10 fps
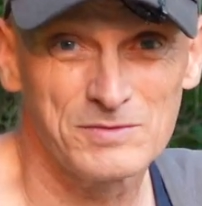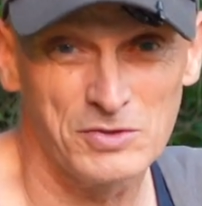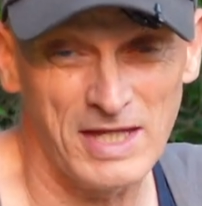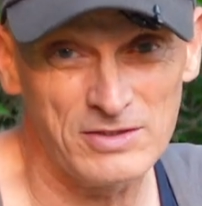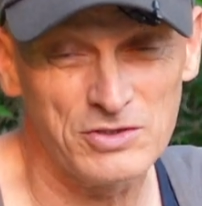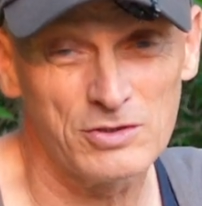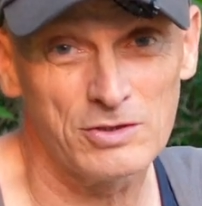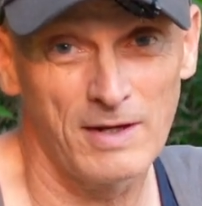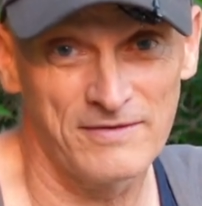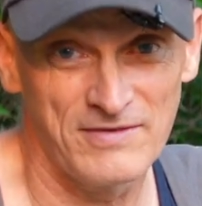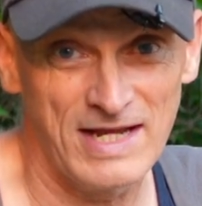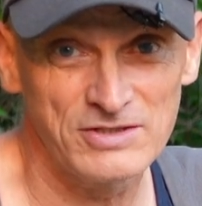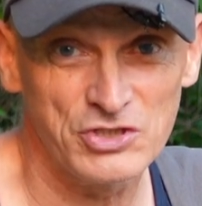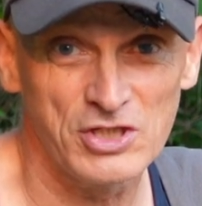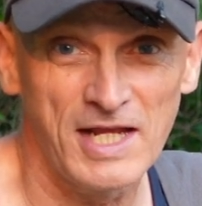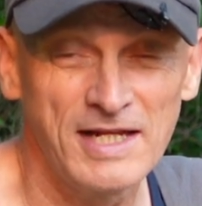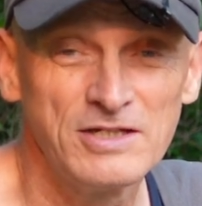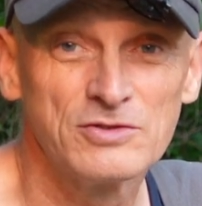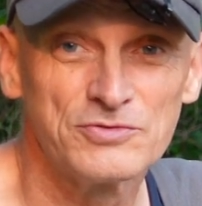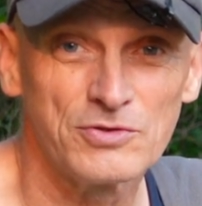To get your advanced
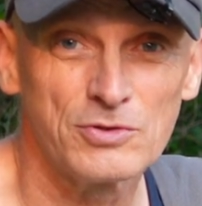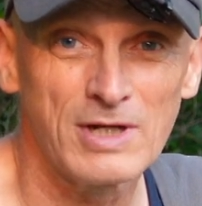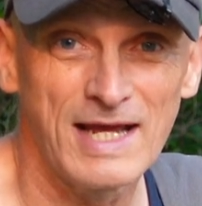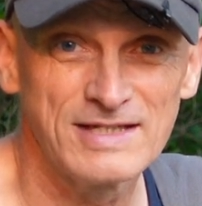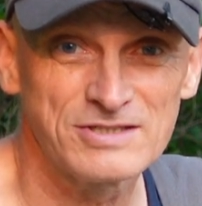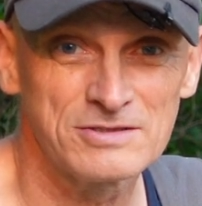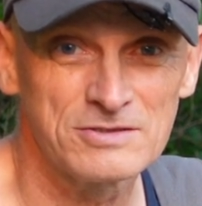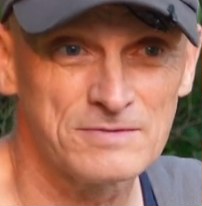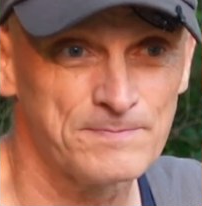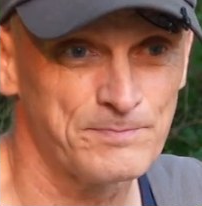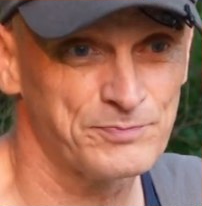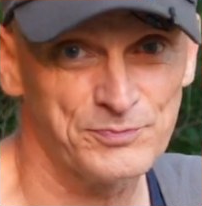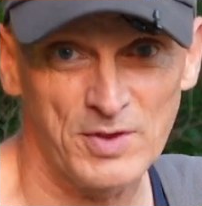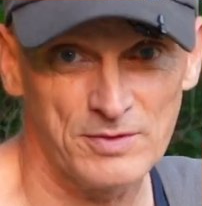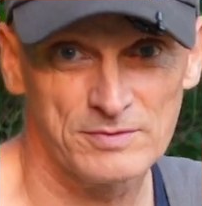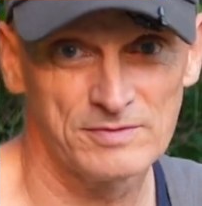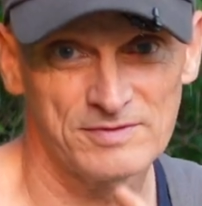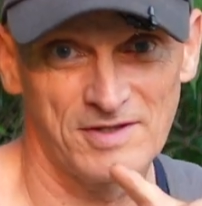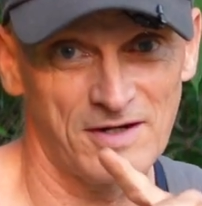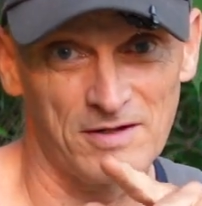Canadian drone license,
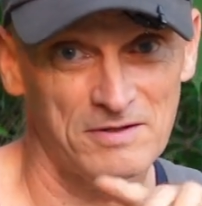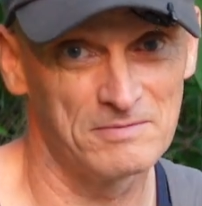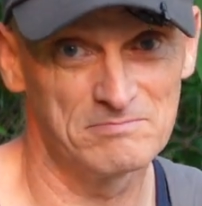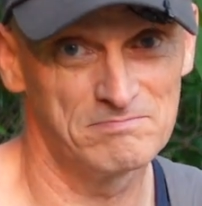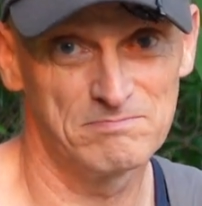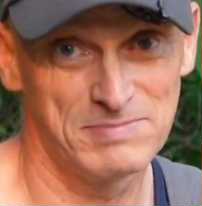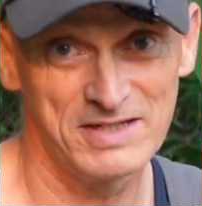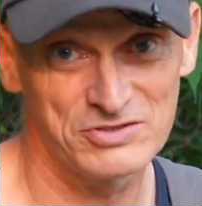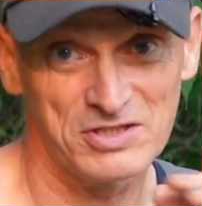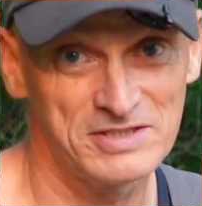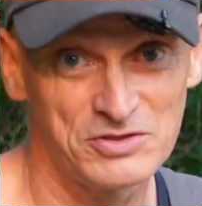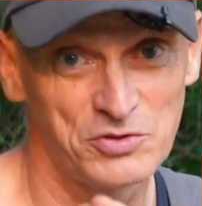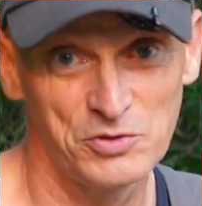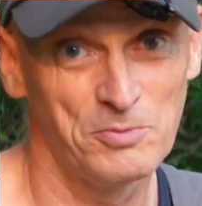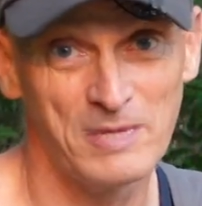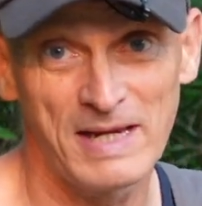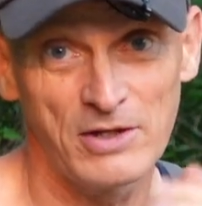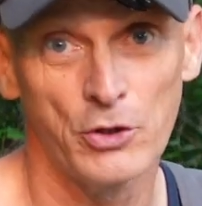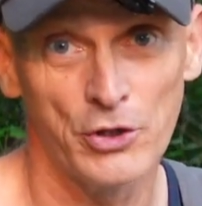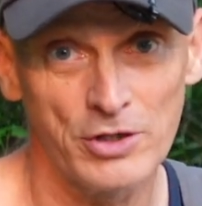there are basically two
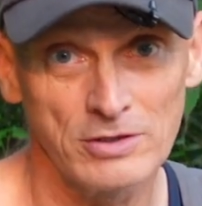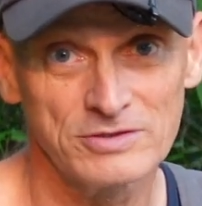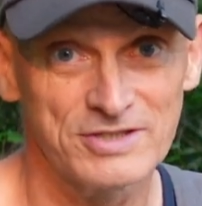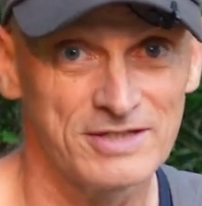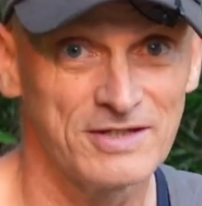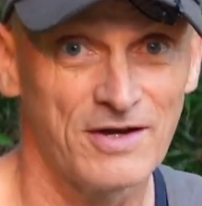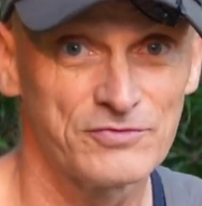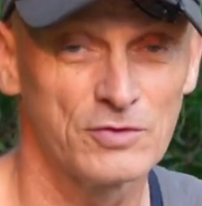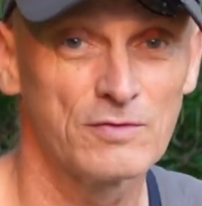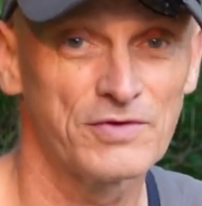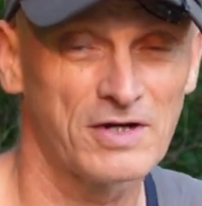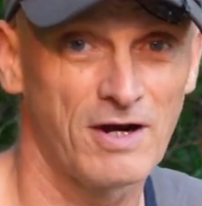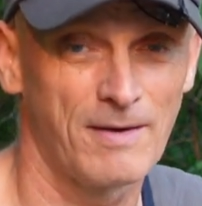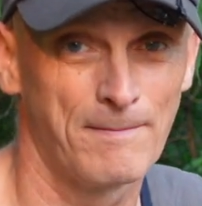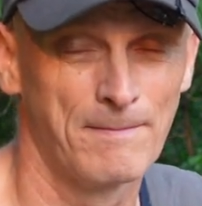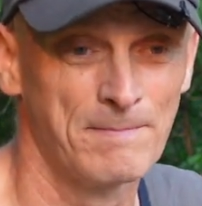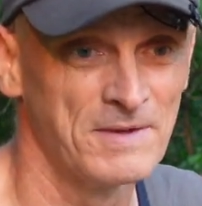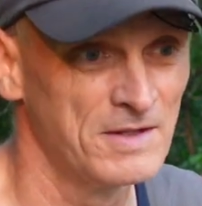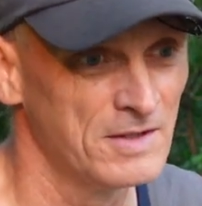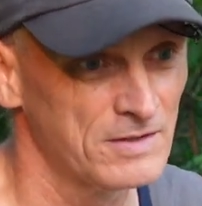main hurdles that you have to overcome.
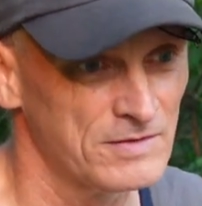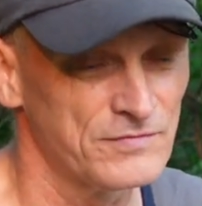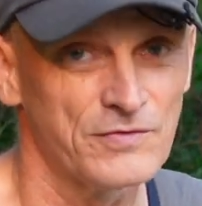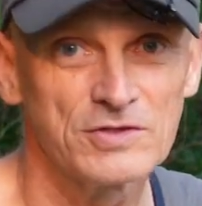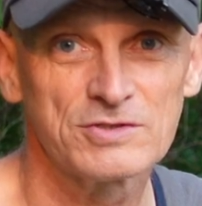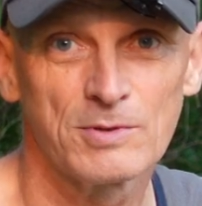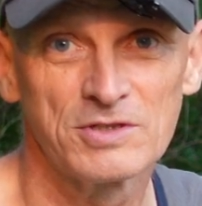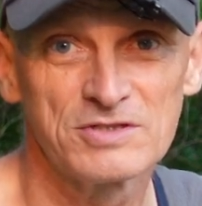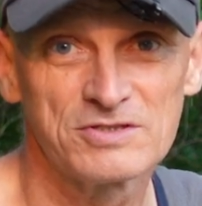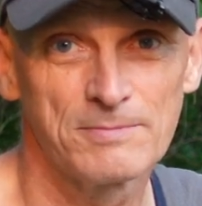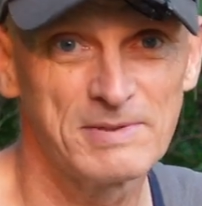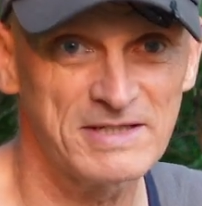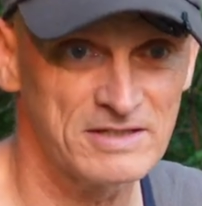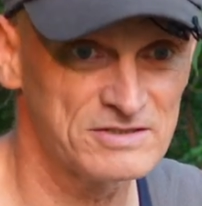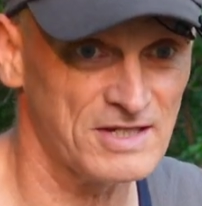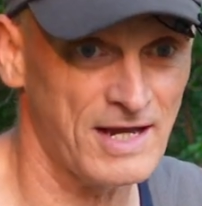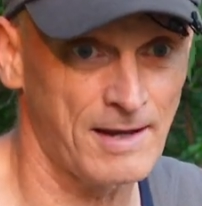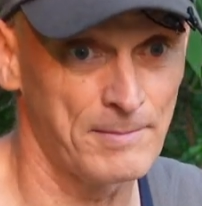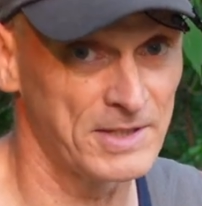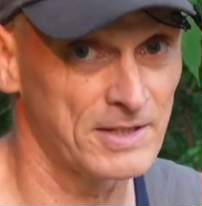The first one is the big
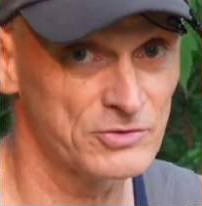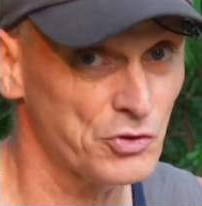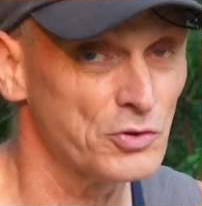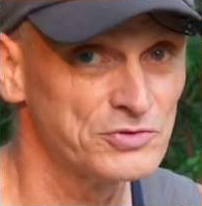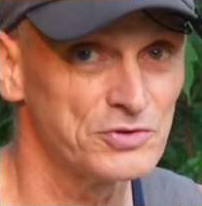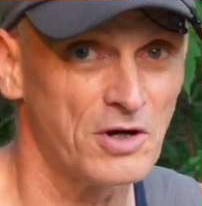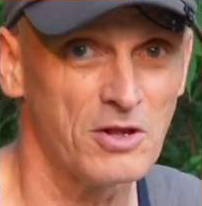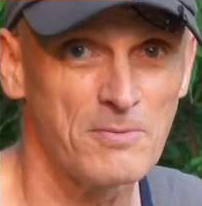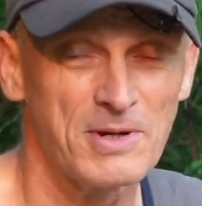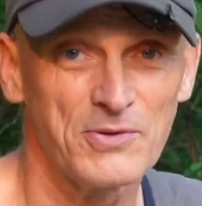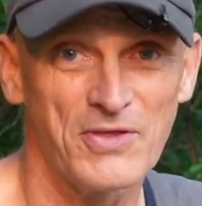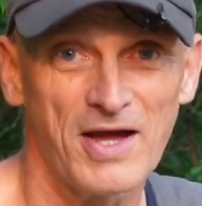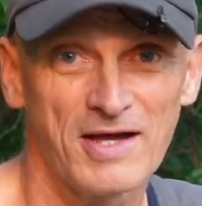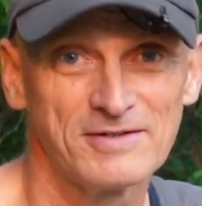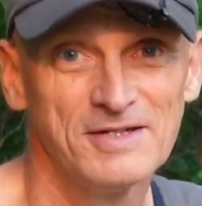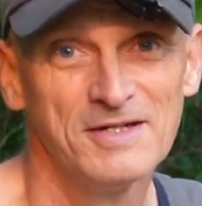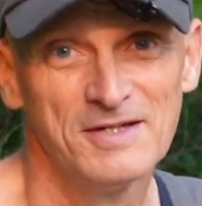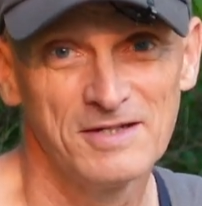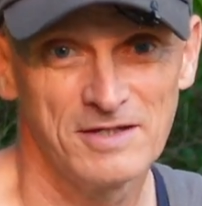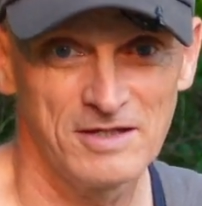exam, and I told you all about that
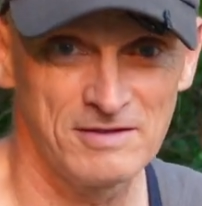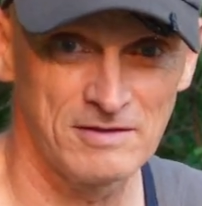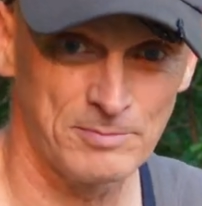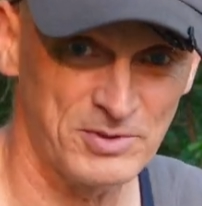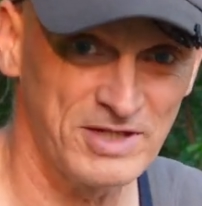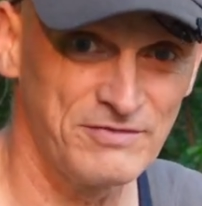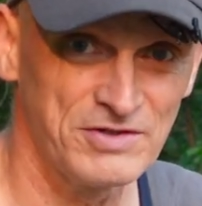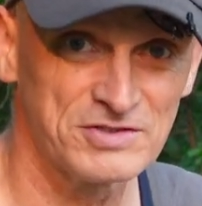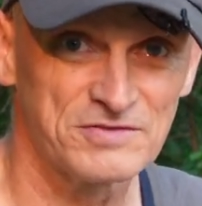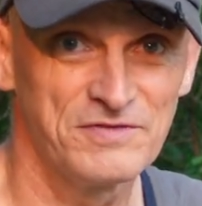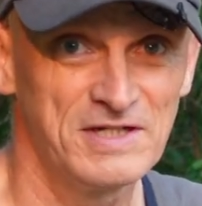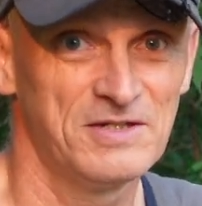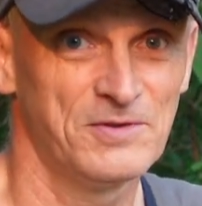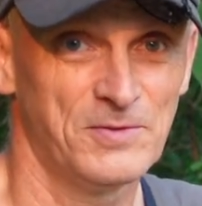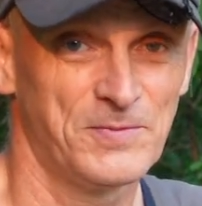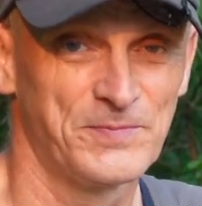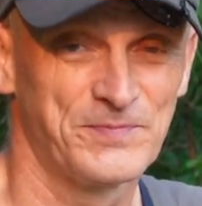in the previous video.